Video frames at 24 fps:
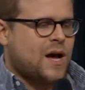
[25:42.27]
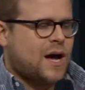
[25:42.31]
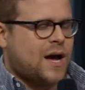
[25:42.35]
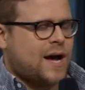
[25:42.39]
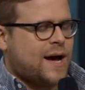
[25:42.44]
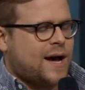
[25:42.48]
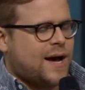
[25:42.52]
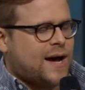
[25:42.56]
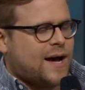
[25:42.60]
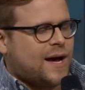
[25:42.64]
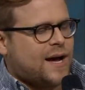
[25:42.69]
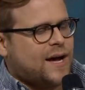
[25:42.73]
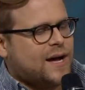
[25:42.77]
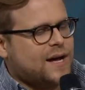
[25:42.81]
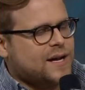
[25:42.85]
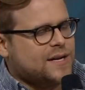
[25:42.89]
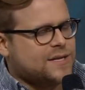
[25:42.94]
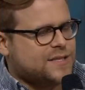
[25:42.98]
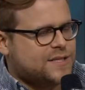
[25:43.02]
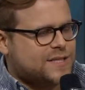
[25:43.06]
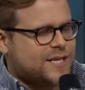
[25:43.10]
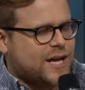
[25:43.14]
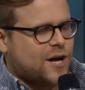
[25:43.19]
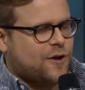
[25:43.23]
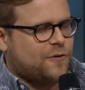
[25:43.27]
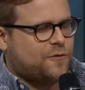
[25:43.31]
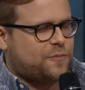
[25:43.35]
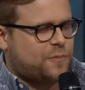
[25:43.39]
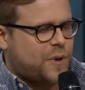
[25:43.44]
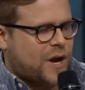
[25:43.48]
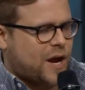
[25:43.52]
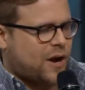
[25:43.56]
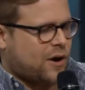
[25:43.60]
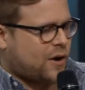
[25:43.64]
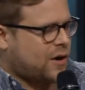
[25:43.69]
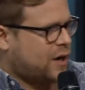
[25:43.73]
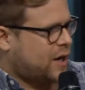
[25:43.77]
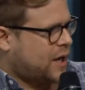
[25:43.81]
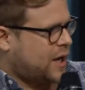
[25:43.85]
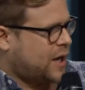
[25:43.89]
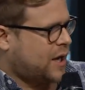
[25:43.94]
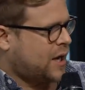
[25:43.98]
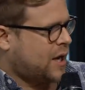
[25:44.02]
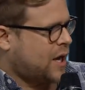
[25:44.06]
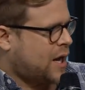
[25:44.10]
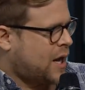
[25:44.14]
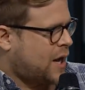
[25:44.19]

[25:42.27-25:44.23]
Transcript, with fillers: uh, self-parody.